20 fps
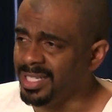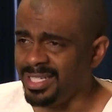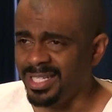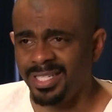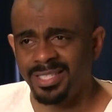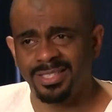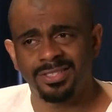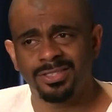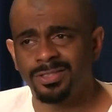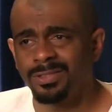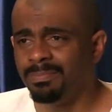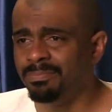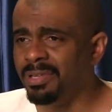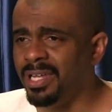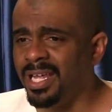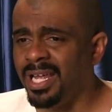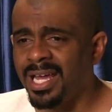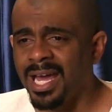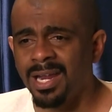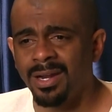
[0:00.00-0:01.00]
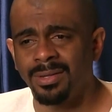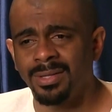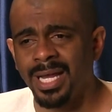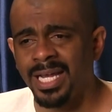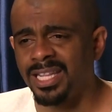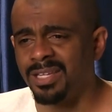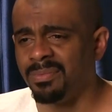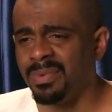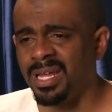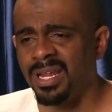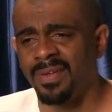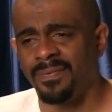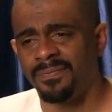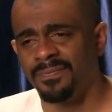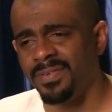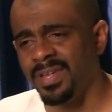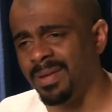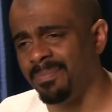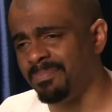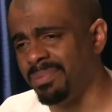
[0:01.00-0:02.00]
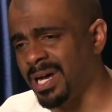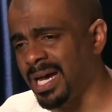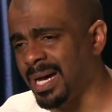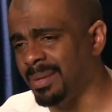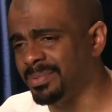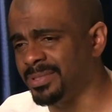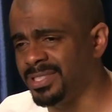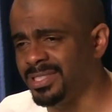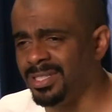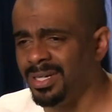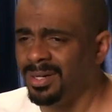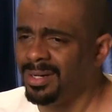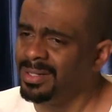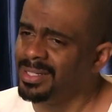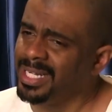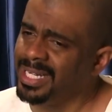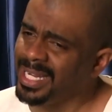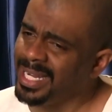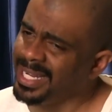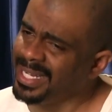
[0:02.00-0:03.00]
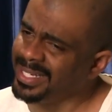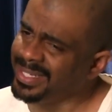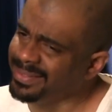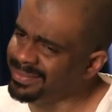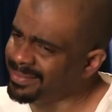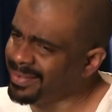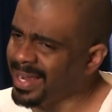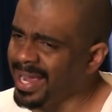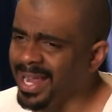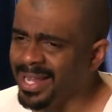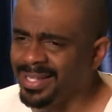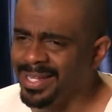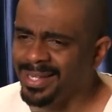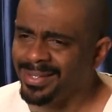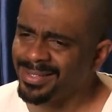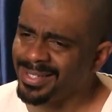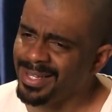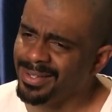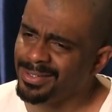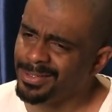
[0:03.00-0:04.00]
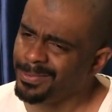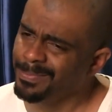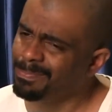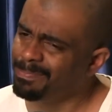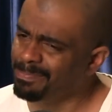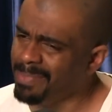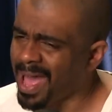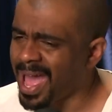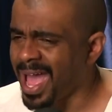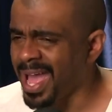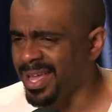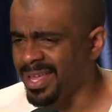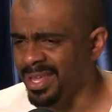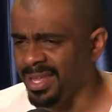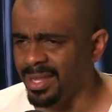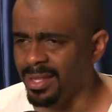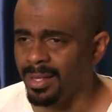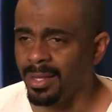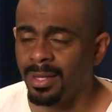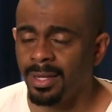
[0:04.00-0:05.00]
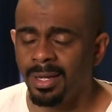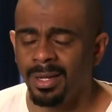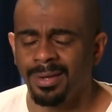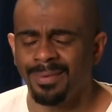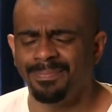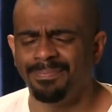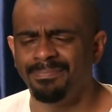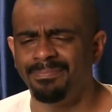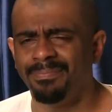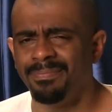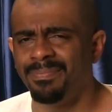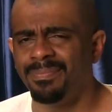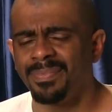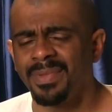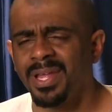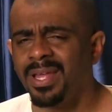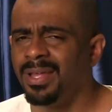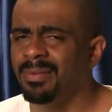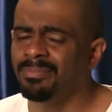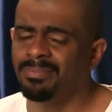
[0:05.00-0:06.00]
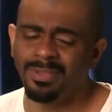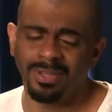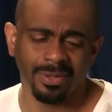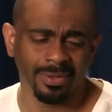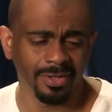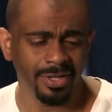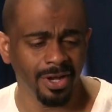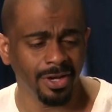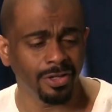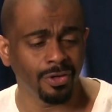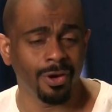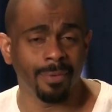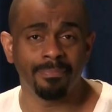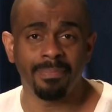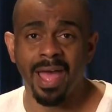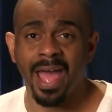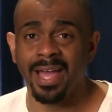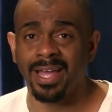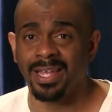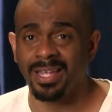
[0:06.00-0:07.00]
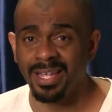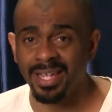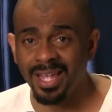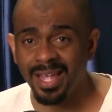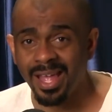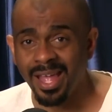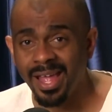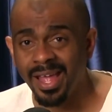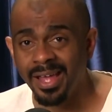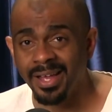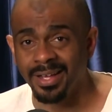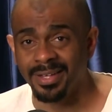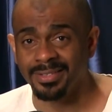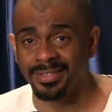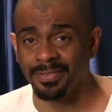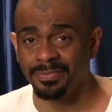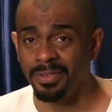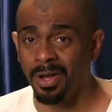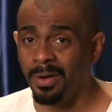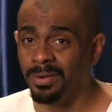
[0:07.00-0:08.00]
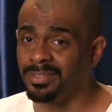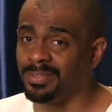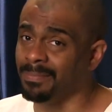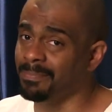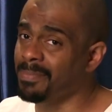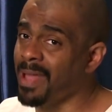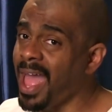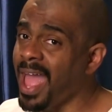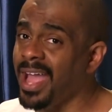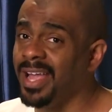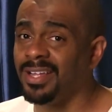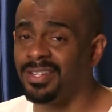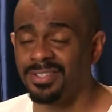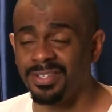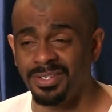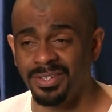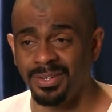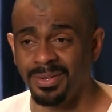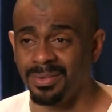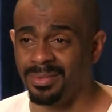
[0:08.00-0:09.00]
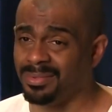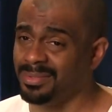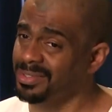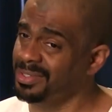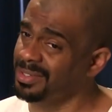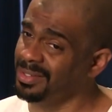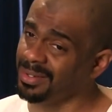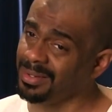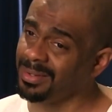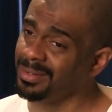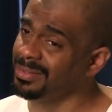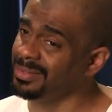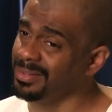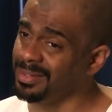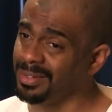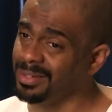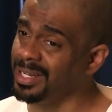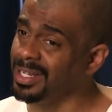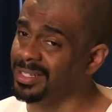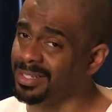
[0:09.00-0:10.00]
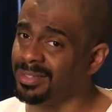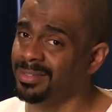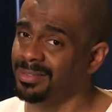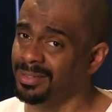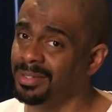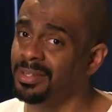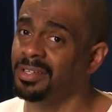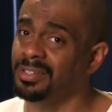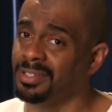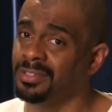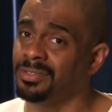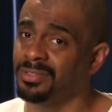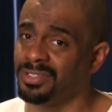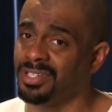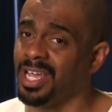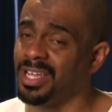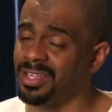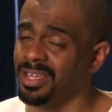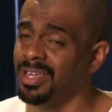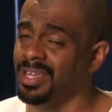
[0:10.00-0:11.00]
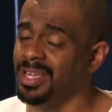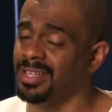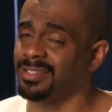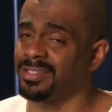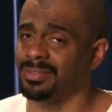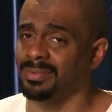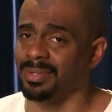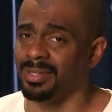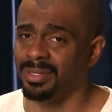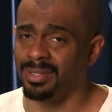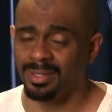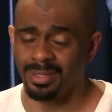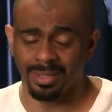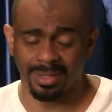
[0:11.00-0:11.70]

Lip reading: It's too big. I don't like the way they fit, Pops. No, they ain't right. They seem too baggy. Dude, you don't know what baggy is. If those are baggy to you, you need to check your history.